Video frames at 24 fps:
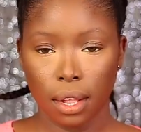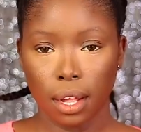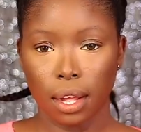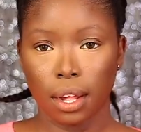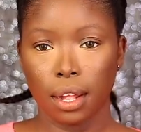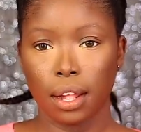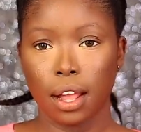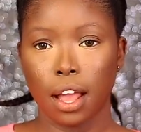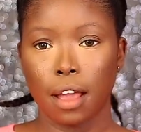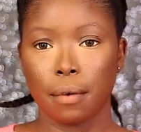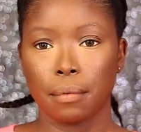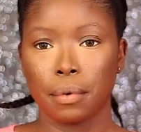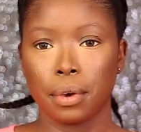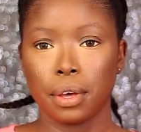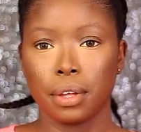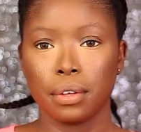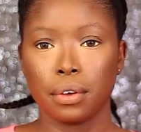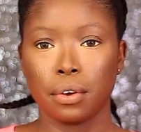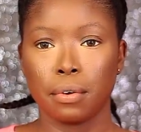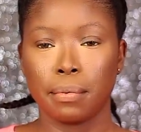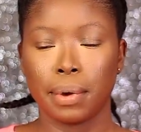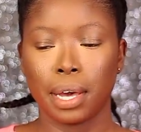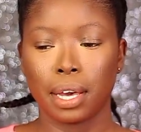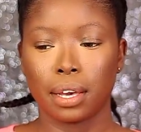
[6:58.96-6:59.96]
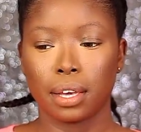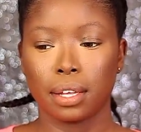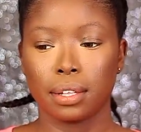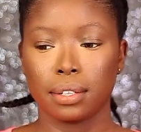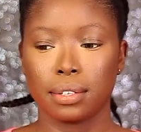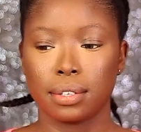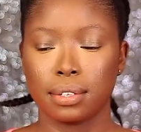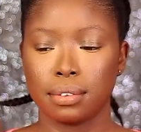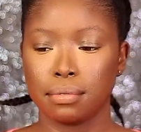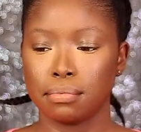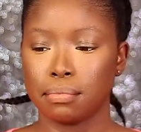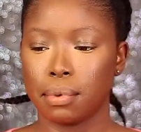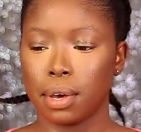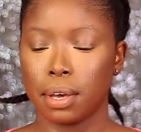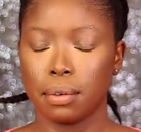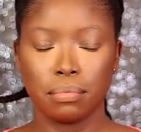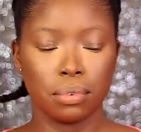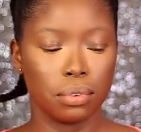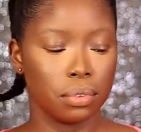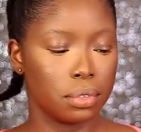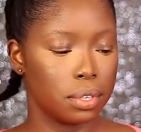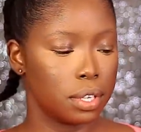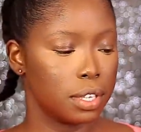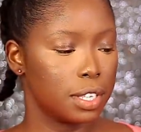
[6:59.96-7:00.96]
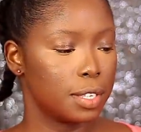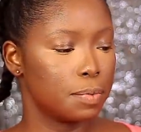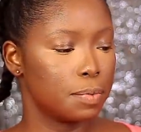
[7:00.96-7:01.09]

Then I'm going to go back into my beauty